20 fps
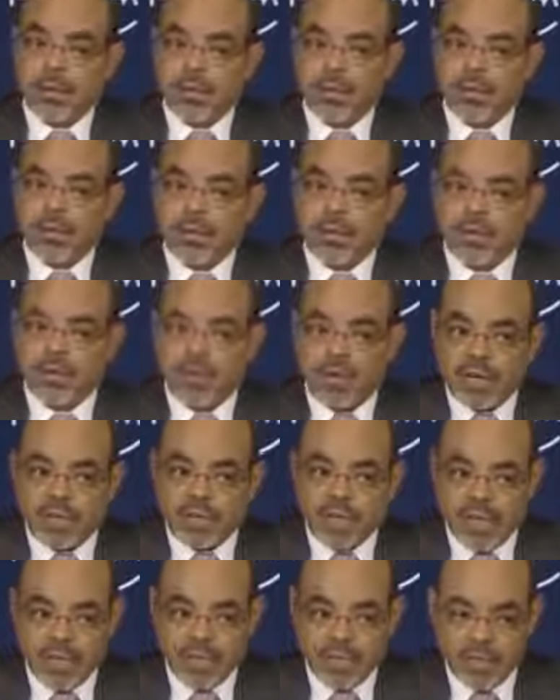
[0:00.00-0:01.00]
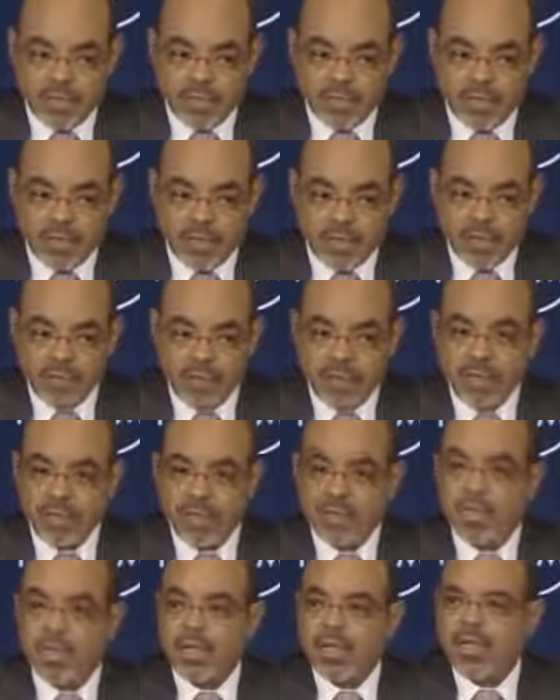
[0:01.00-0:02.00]
There was infrastructure
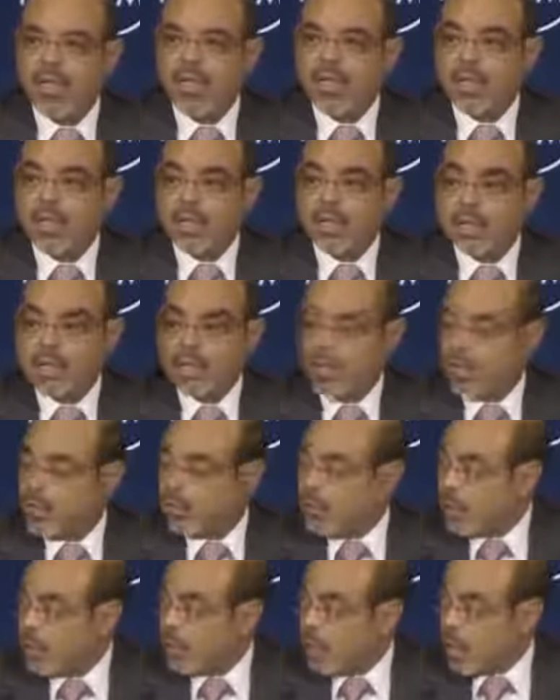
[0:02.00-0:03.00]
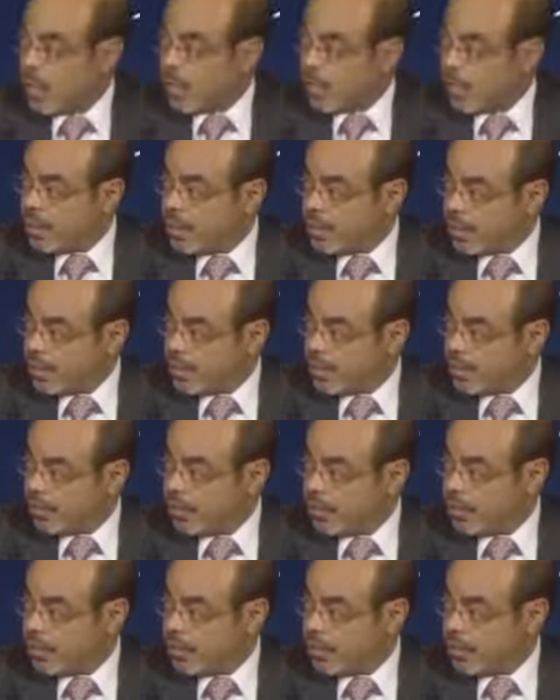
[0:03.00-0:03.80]
investment in the initial period of colonization.